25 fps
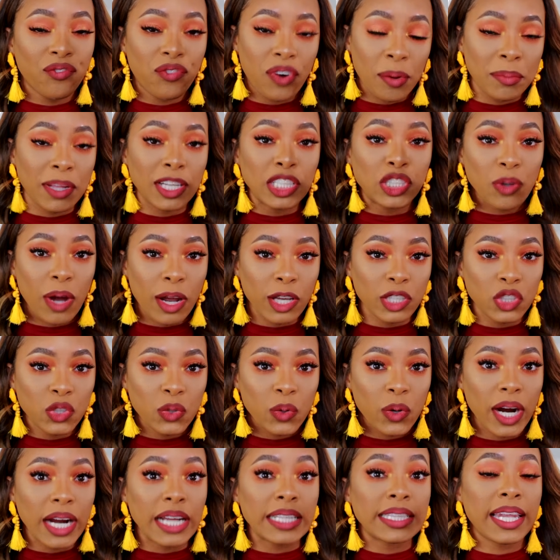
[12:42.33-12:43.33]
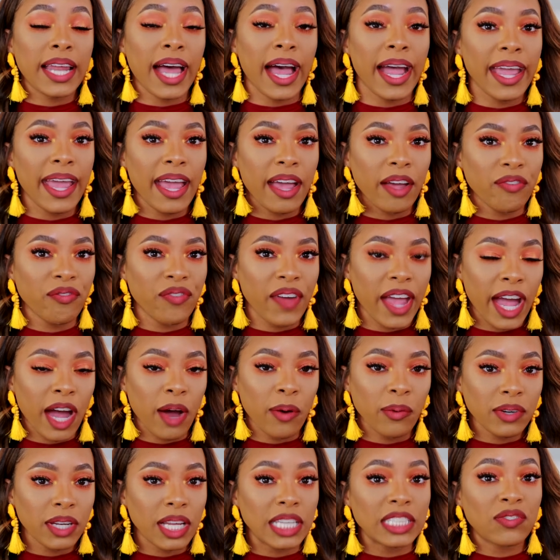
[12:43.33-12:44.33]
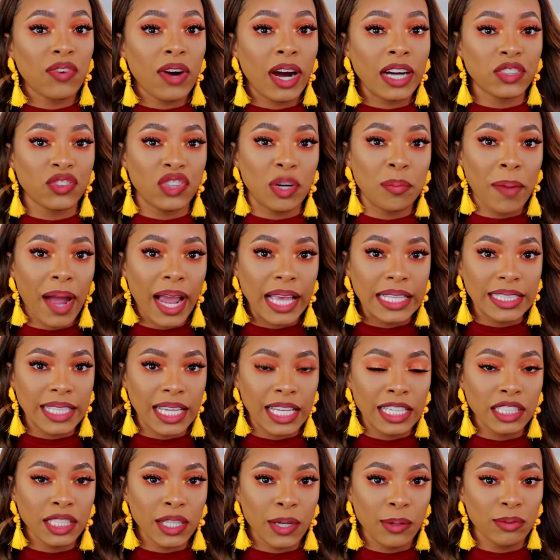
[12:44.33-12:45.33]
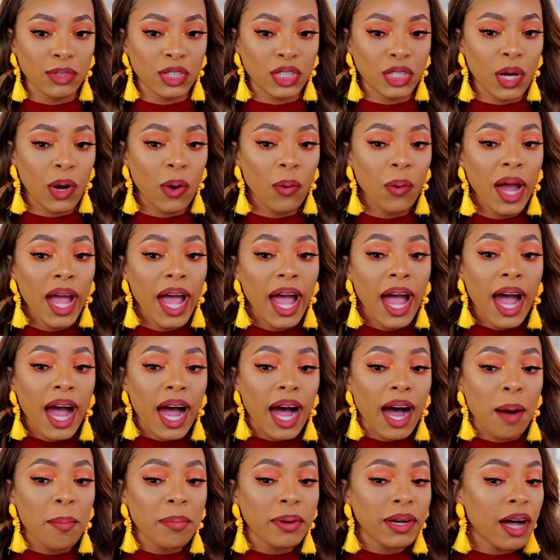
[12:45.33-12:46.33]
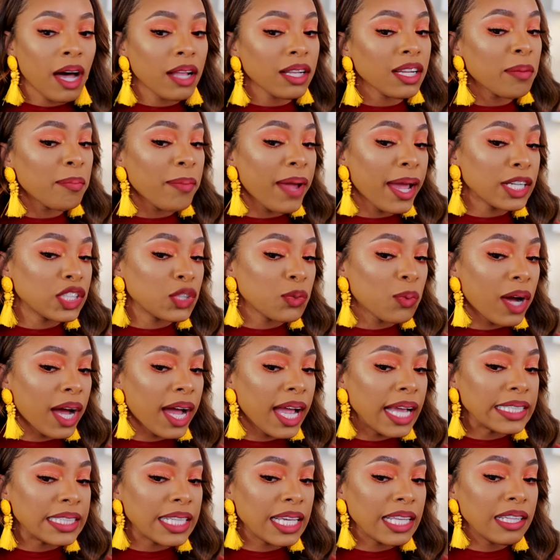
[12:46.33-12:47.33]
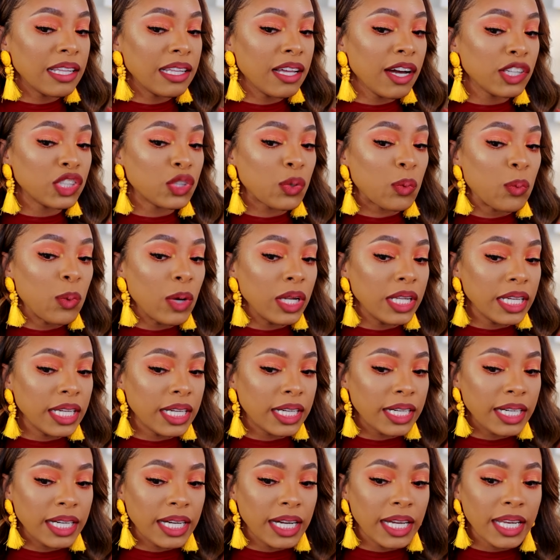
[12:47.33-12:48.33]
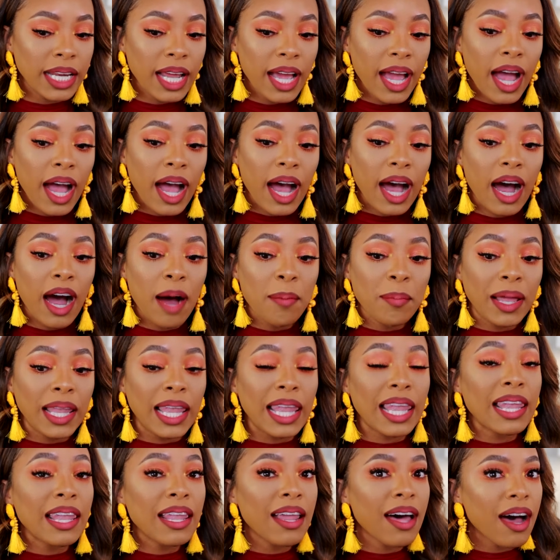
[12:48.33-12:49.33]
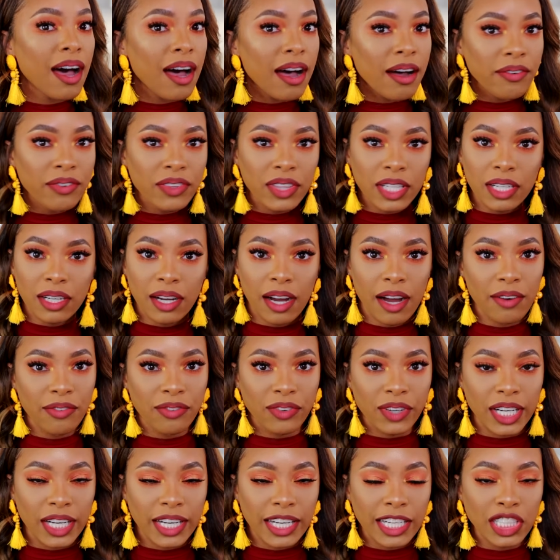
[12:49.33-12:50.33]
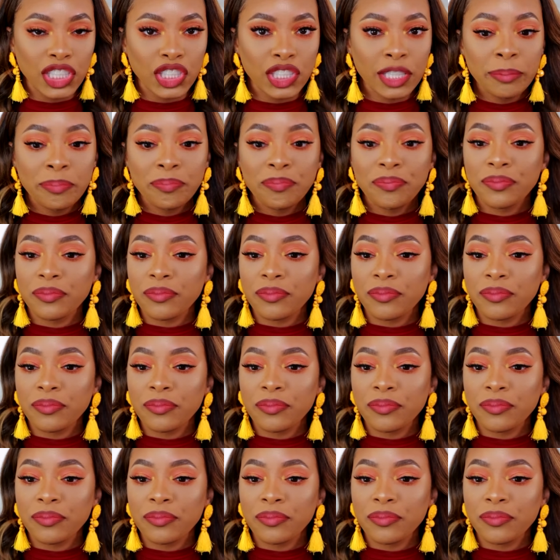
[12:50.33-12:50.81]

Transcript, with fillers: from the drugstore that I have found as far as for my skin tone. So um, color match wise, it looks really good. Um, love the coverage.